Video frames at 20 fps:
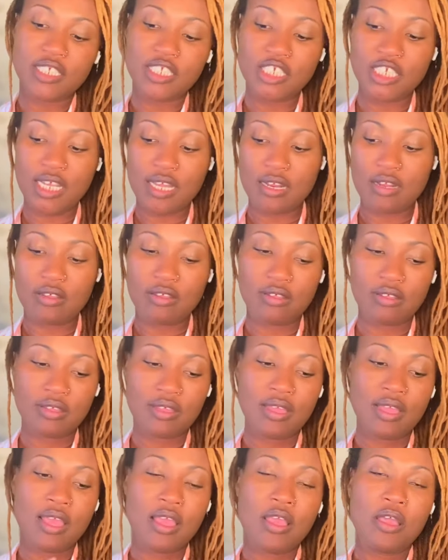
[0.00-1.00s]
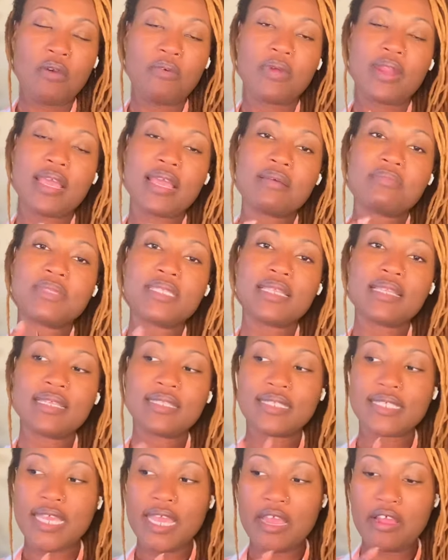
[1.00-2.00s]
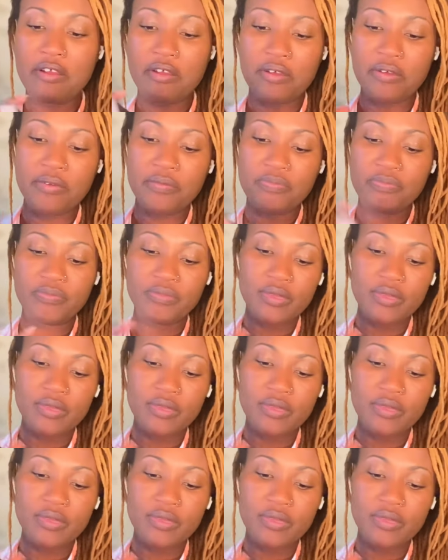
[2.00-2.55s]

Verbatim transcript: channel. When it comes to the tarot,